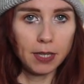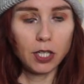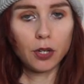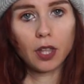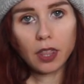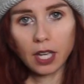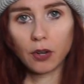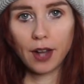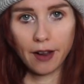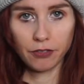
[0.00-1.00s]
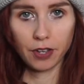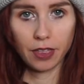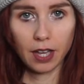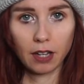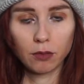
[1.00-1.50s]
mediocre thing on
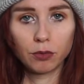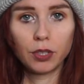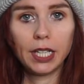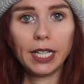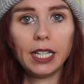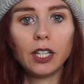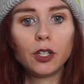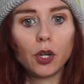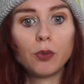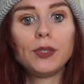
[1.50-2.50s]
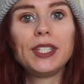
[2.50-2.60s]
everything. Really go